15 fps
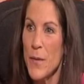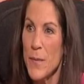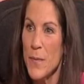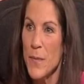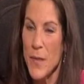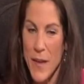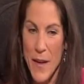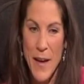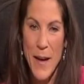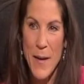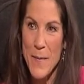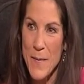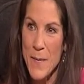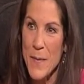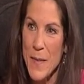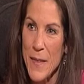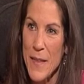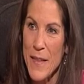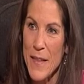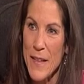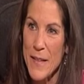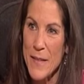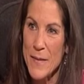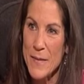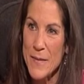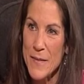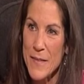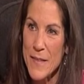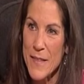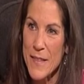Yeah, an extension of me,
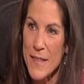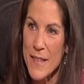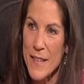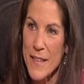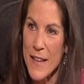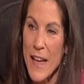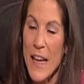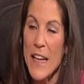really.